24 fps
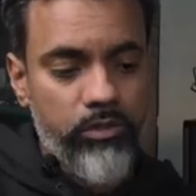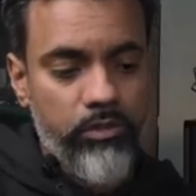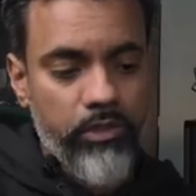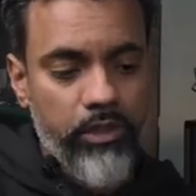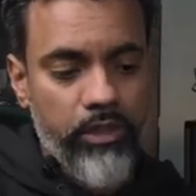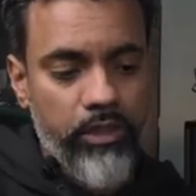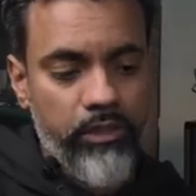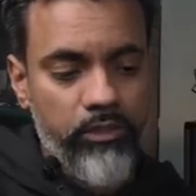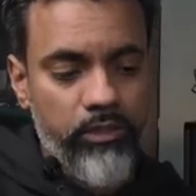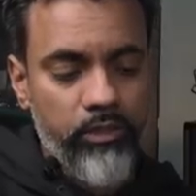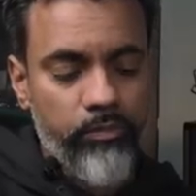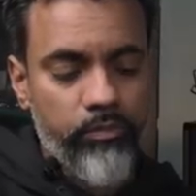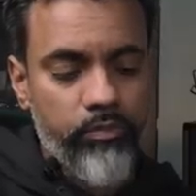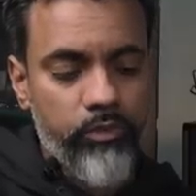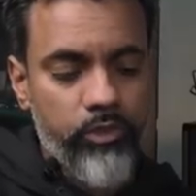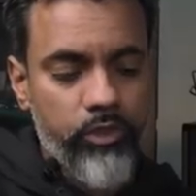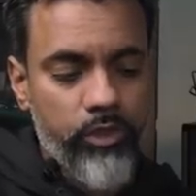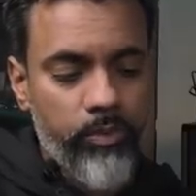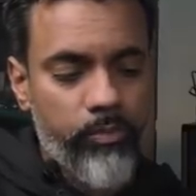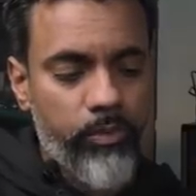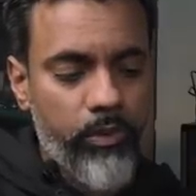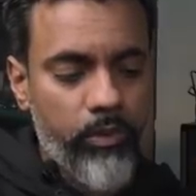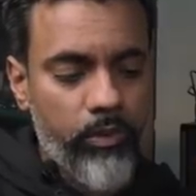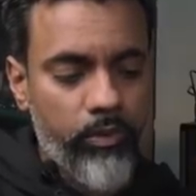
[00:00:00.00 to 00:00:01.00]
ends up
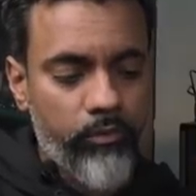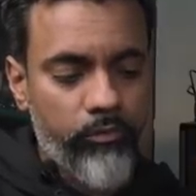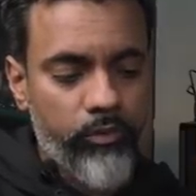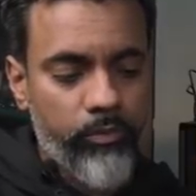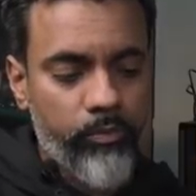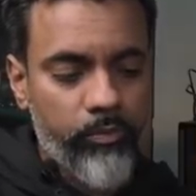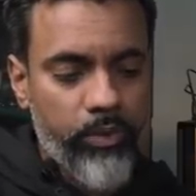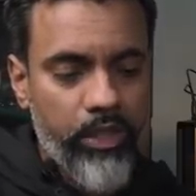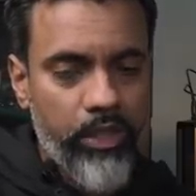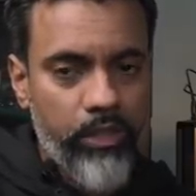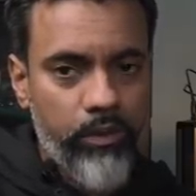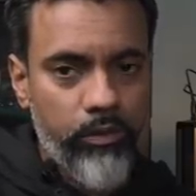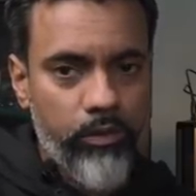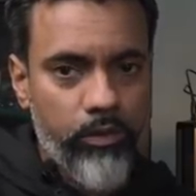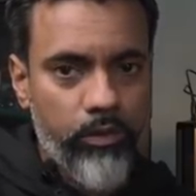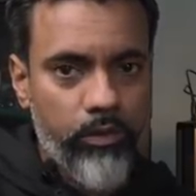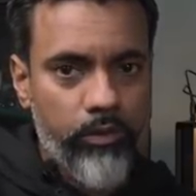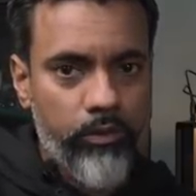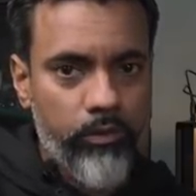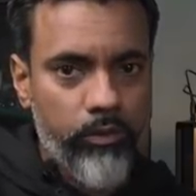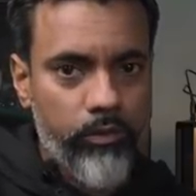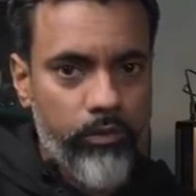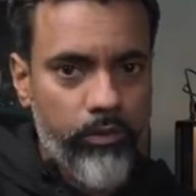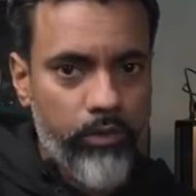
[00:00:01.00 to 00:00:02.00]
chipping off the paint
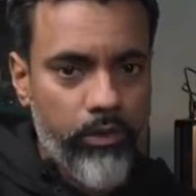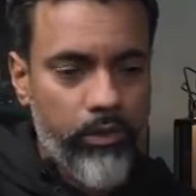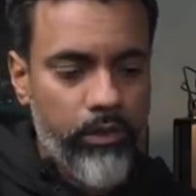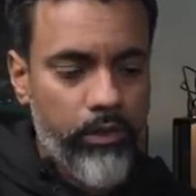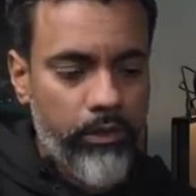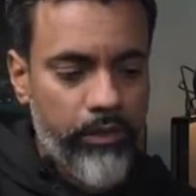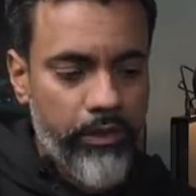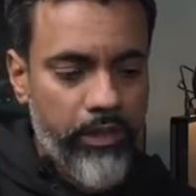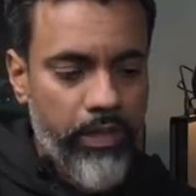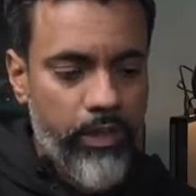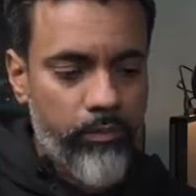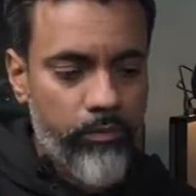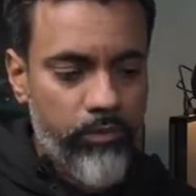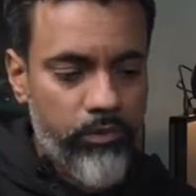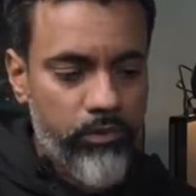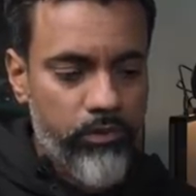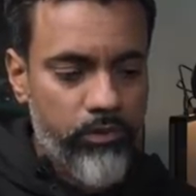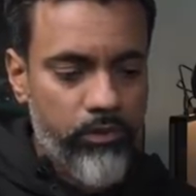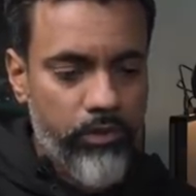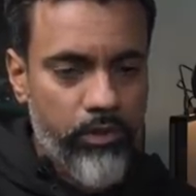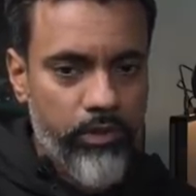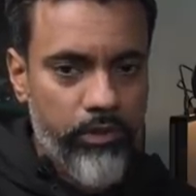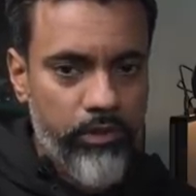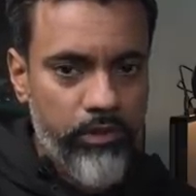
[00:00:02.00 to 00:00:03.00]
on
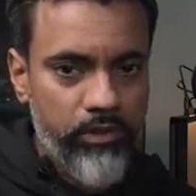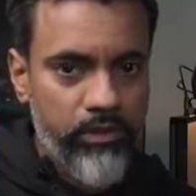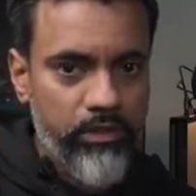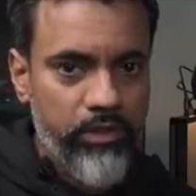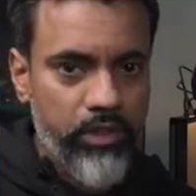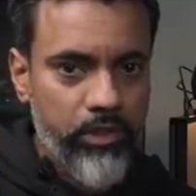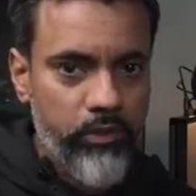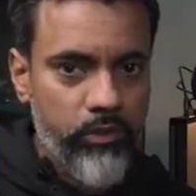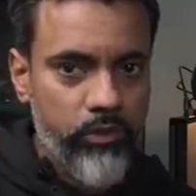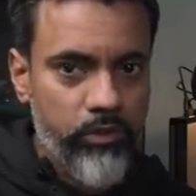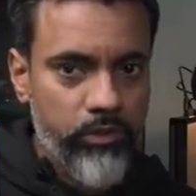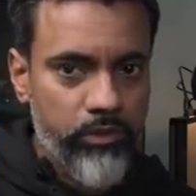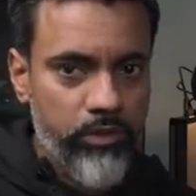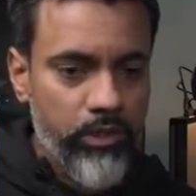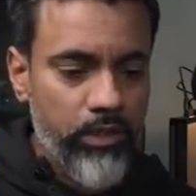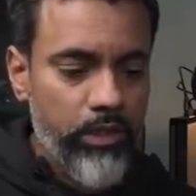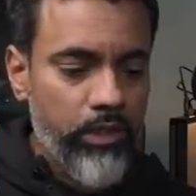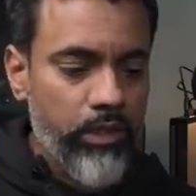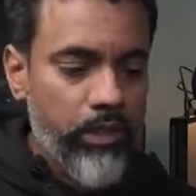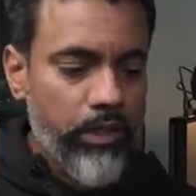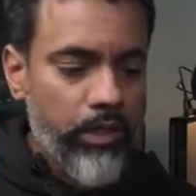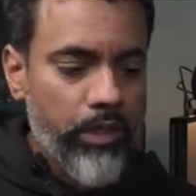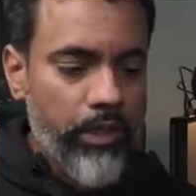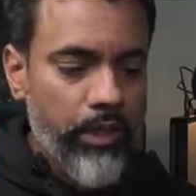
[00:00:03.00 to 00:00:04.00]
cameras on these edges,
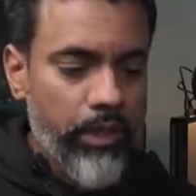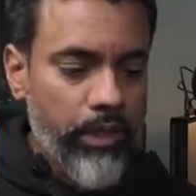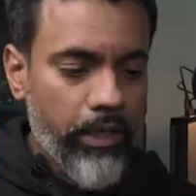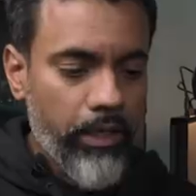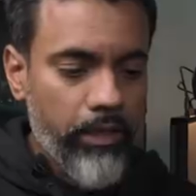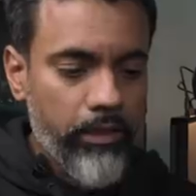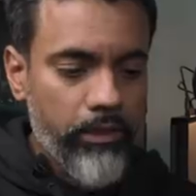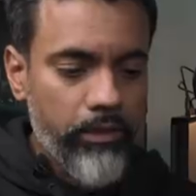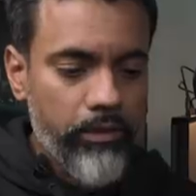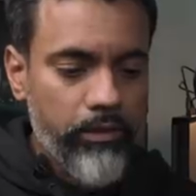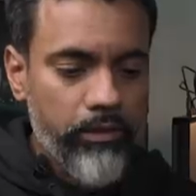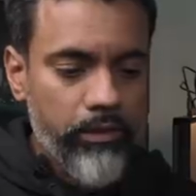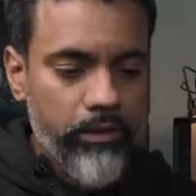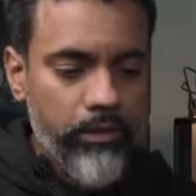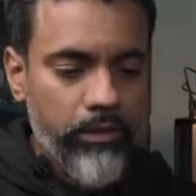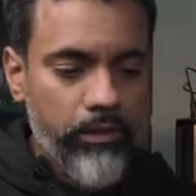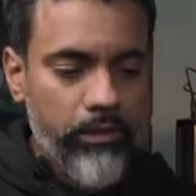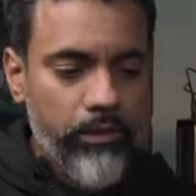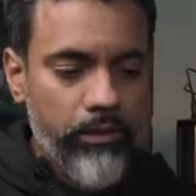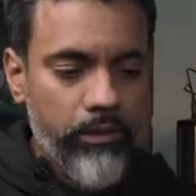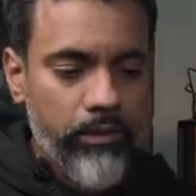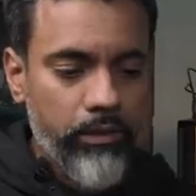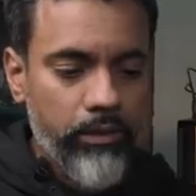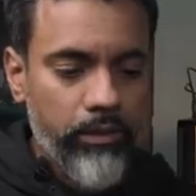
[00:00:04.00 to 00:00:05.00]
and
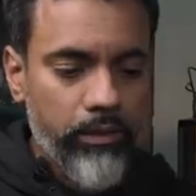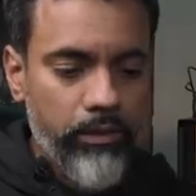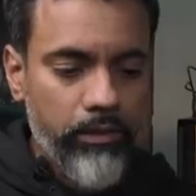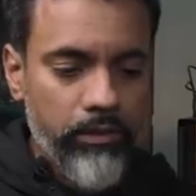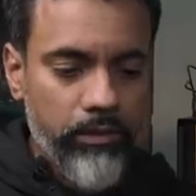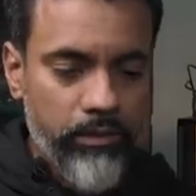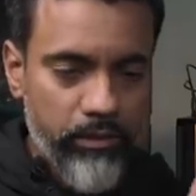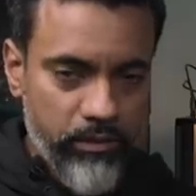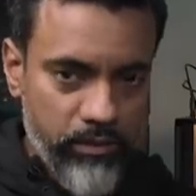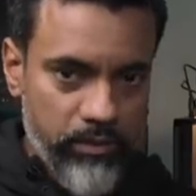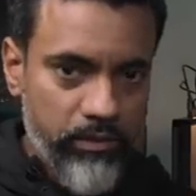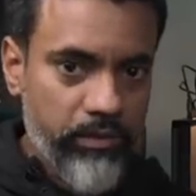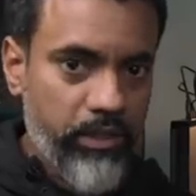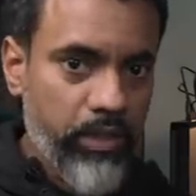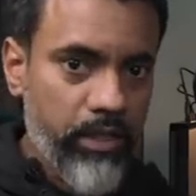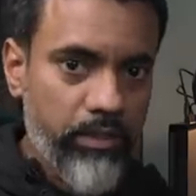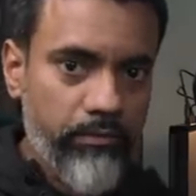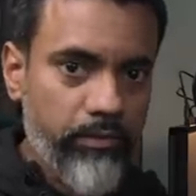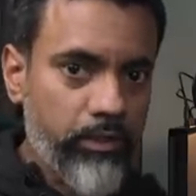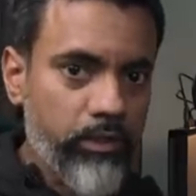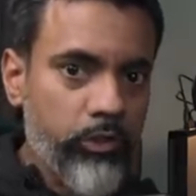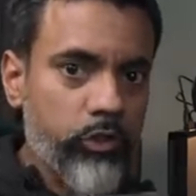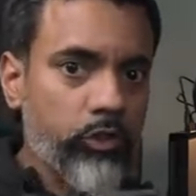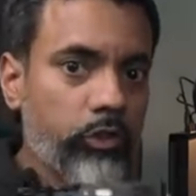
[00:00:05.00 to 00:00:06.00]
this is kind
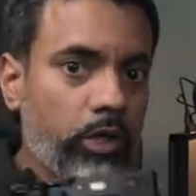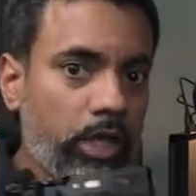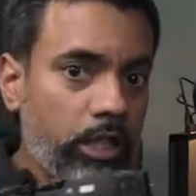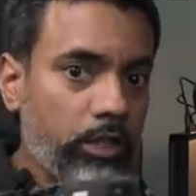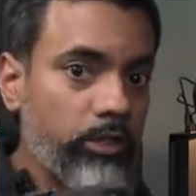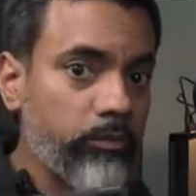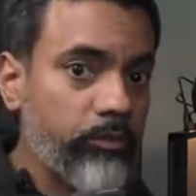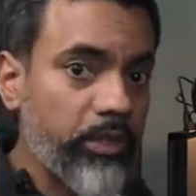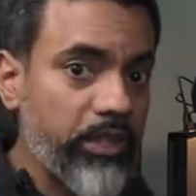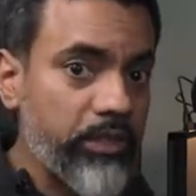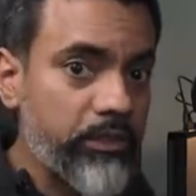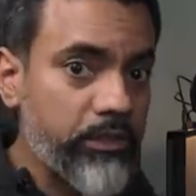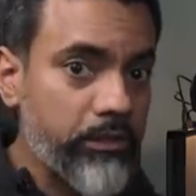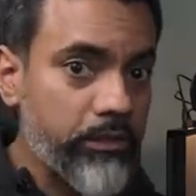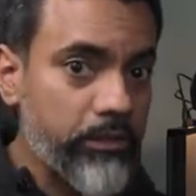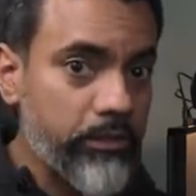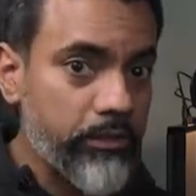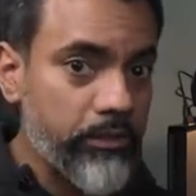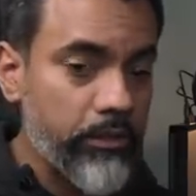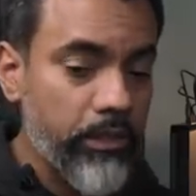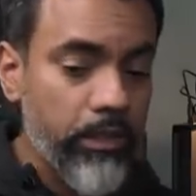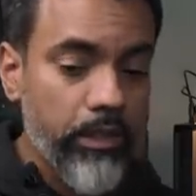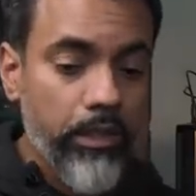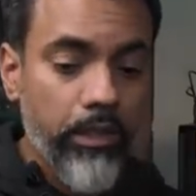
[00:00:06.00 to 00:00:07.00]
of on a trial
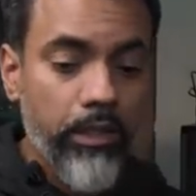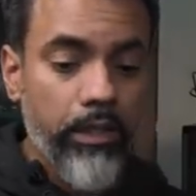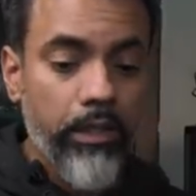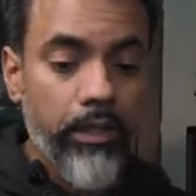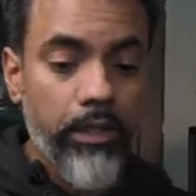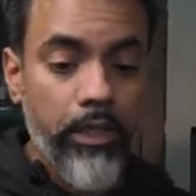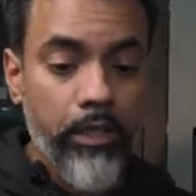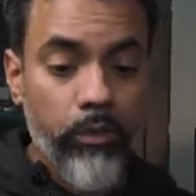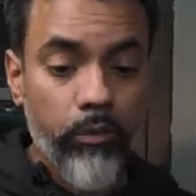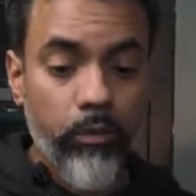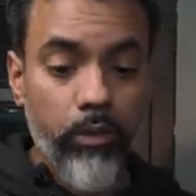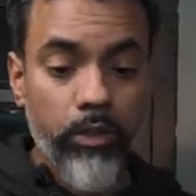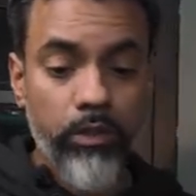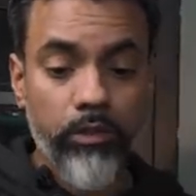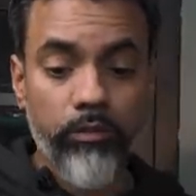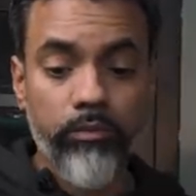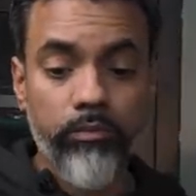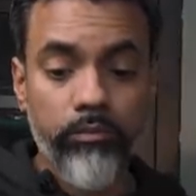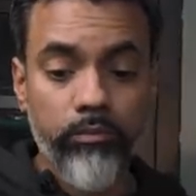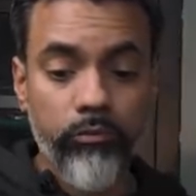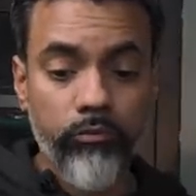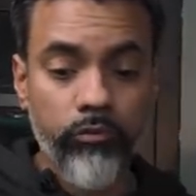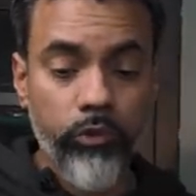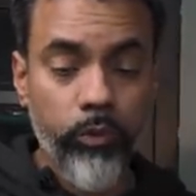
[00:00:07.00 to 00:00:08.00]
basis, and I don't want
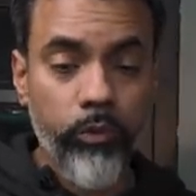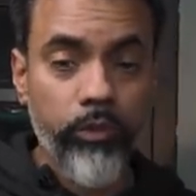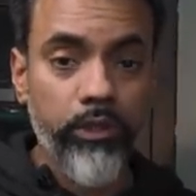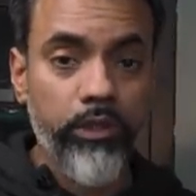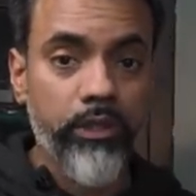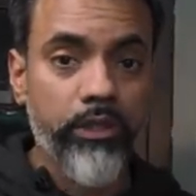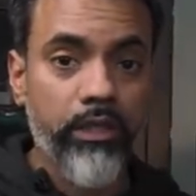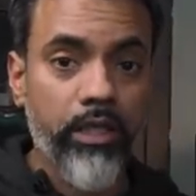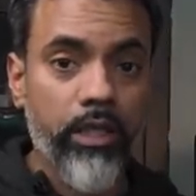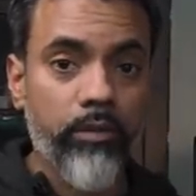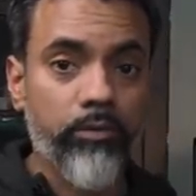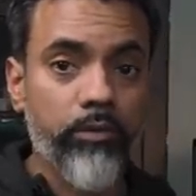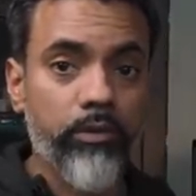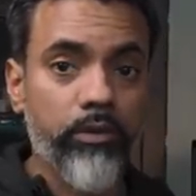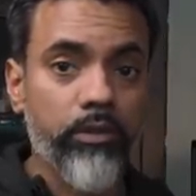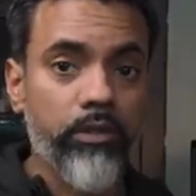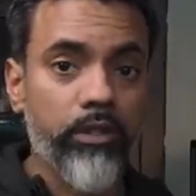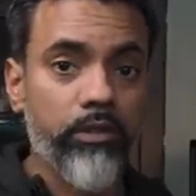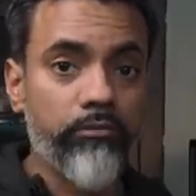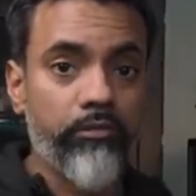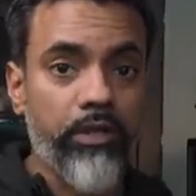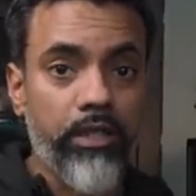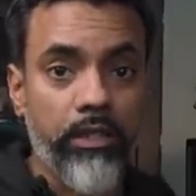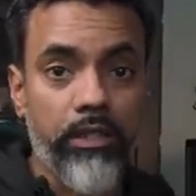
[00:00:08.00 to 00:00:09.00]
to ruin the camera
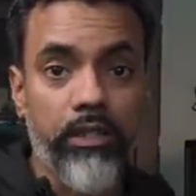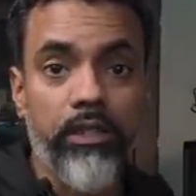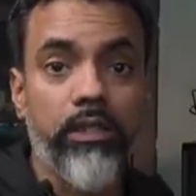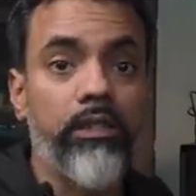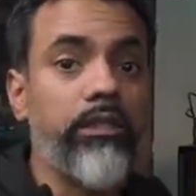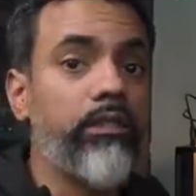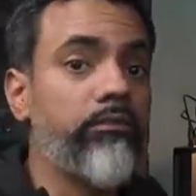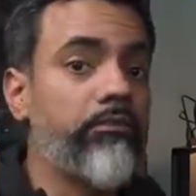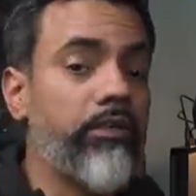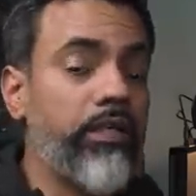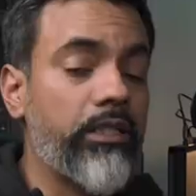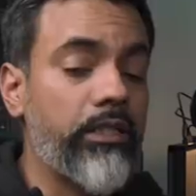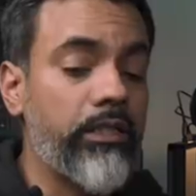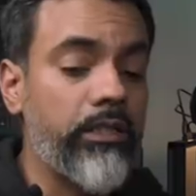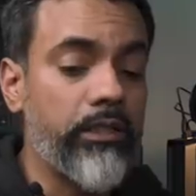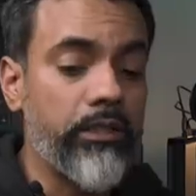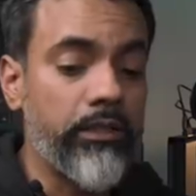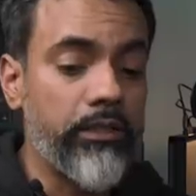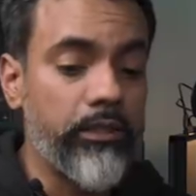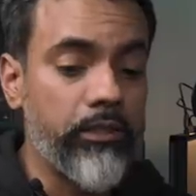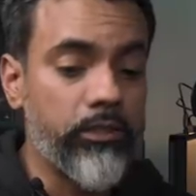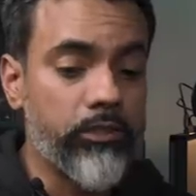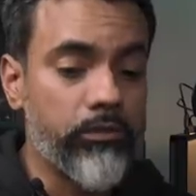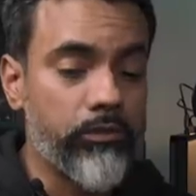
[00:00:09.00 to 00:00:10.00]
if I
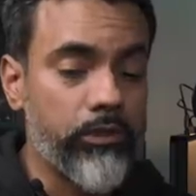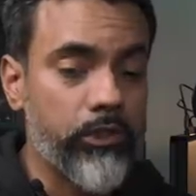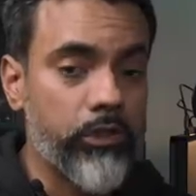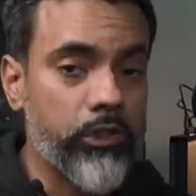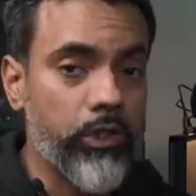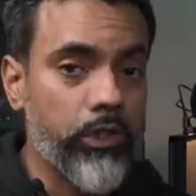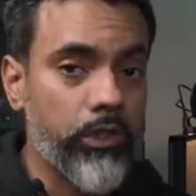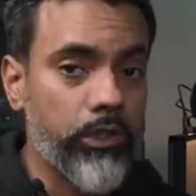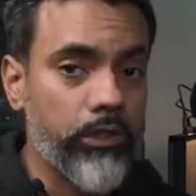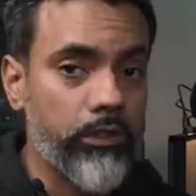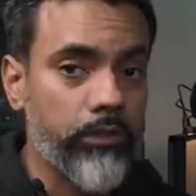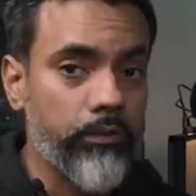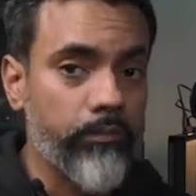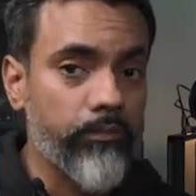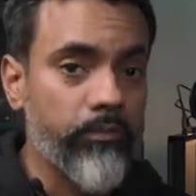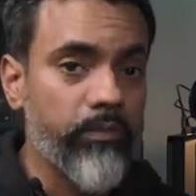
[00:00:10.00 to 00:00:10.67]
need to return it.